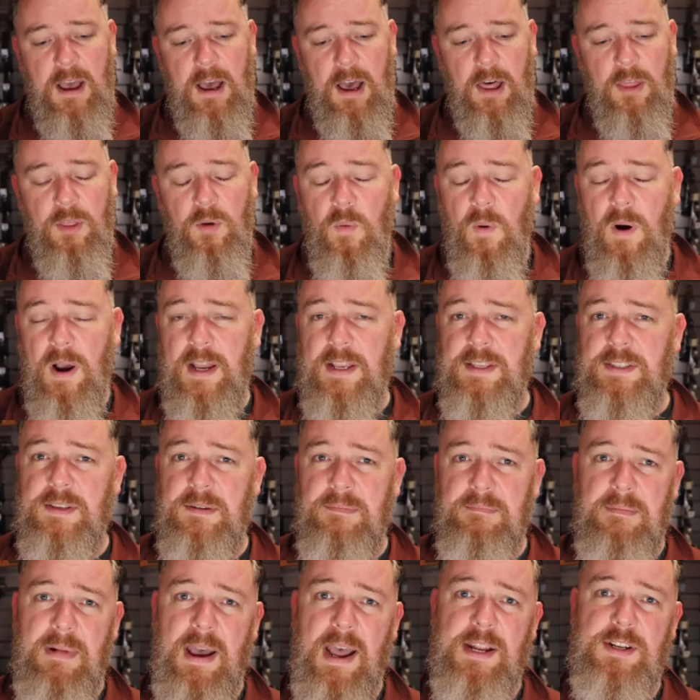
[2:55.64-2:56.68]

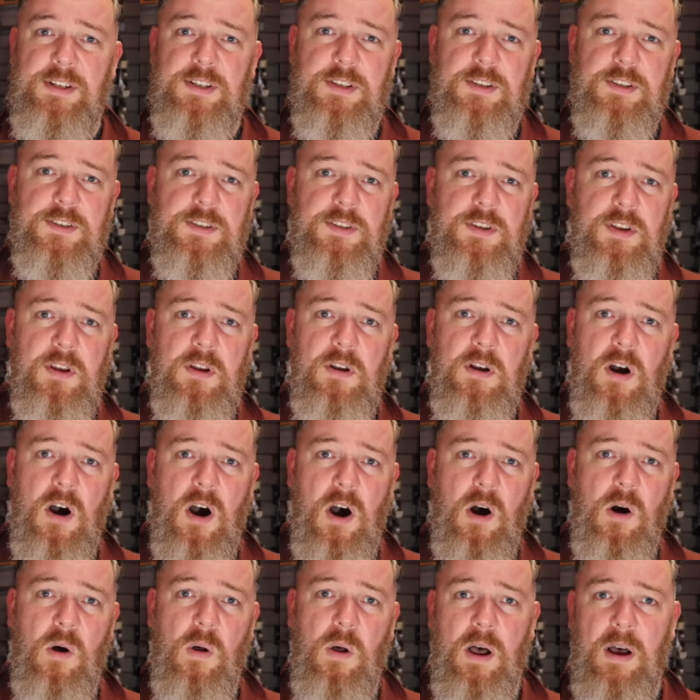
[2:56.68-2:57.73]
otherwise matches
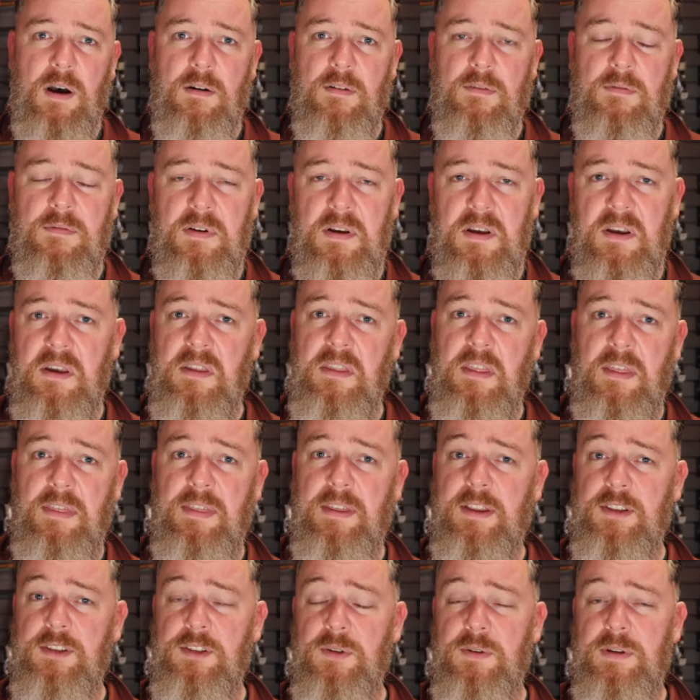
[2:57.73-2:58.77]
all of the
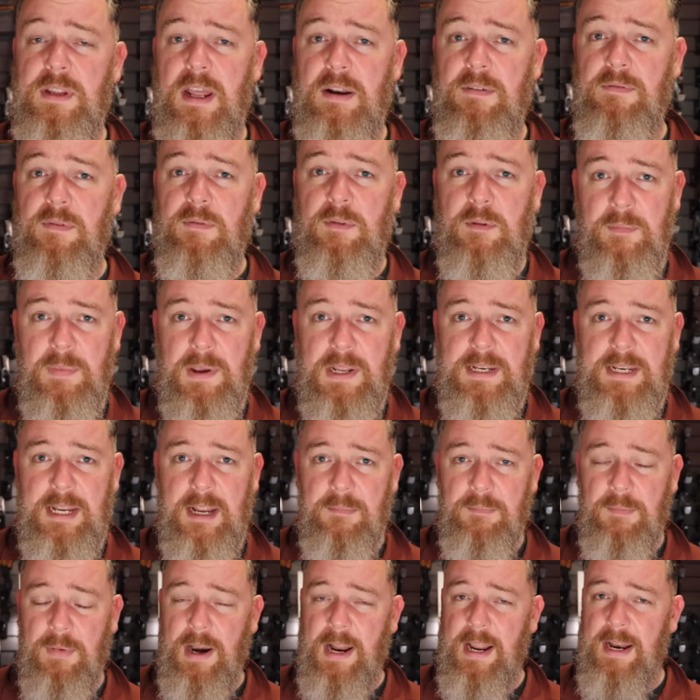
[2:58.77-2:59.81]
things you'd get from the big
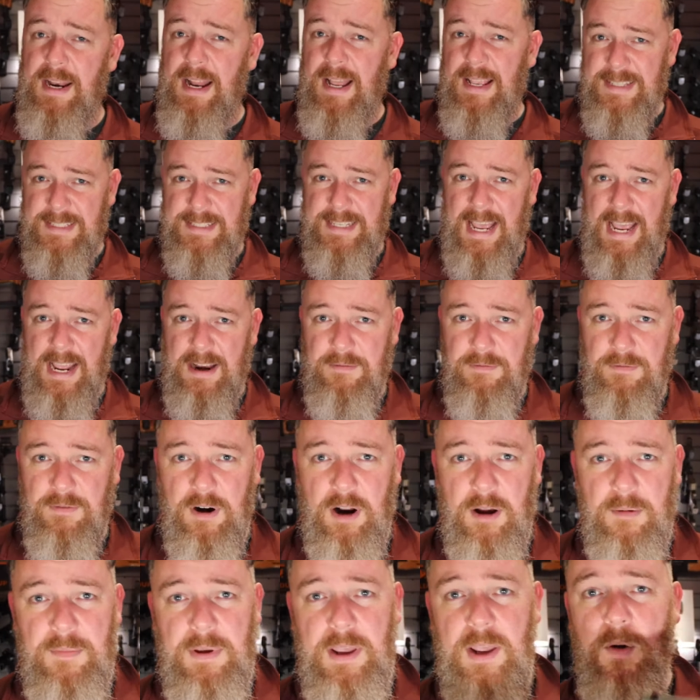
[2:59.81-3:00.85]
name brand, aside
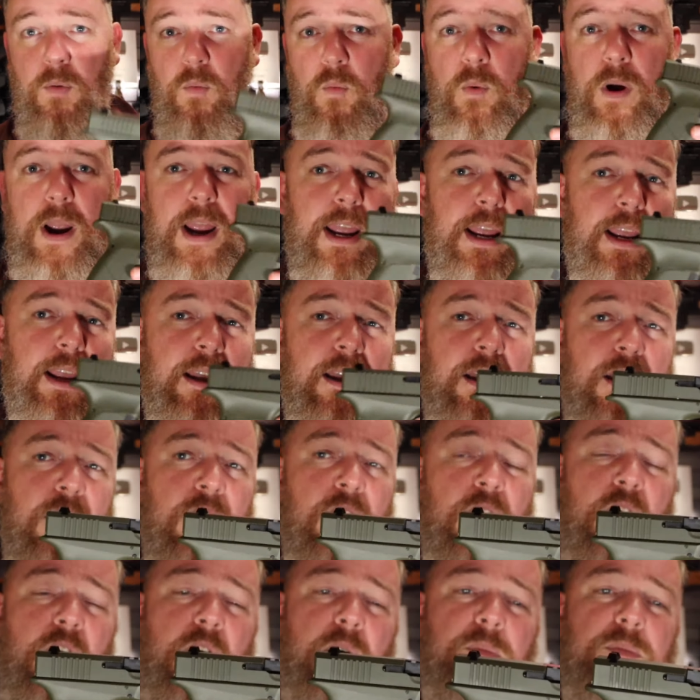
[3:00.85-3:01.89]
from it weighing
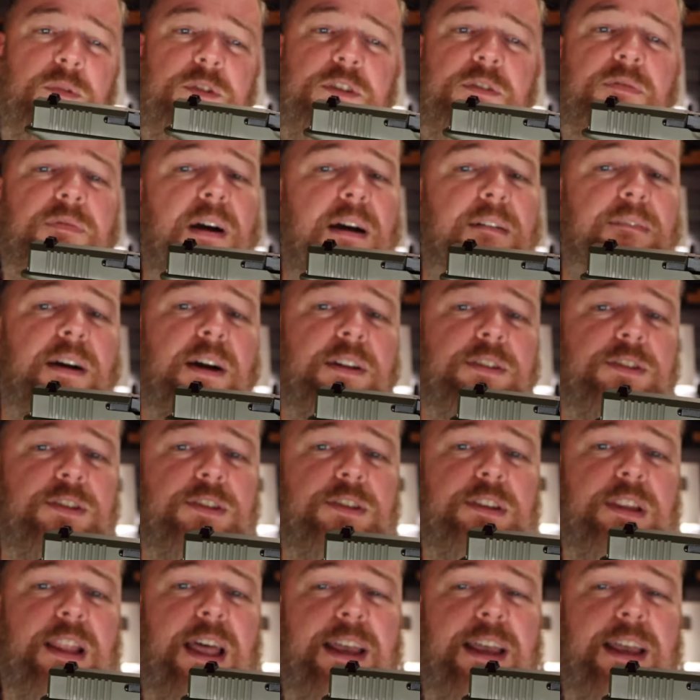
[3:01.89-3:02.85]
almost 5 ounces